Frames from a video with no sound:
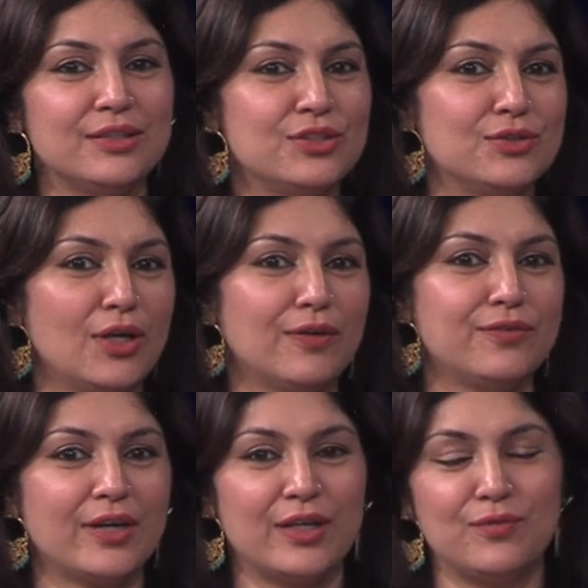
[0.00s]
Do not
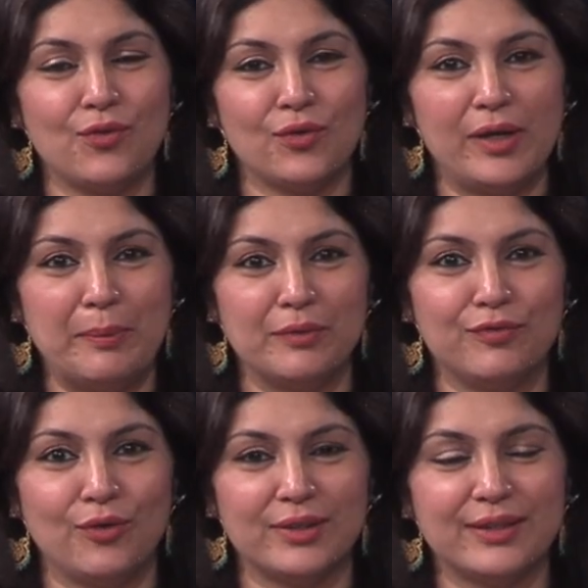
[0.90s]
forget to vote on April
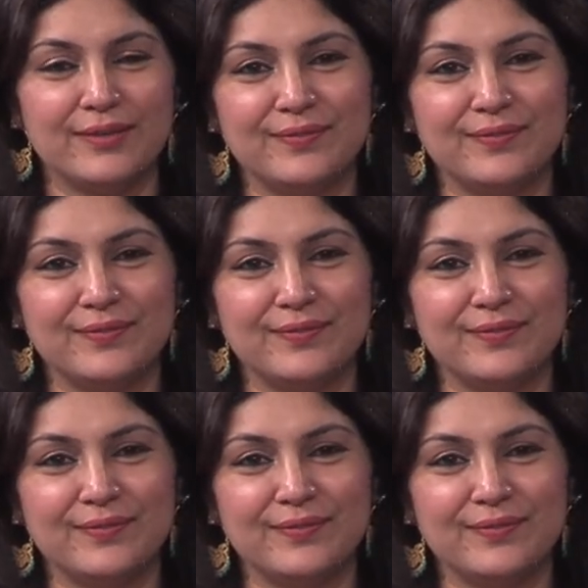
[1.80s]
4th.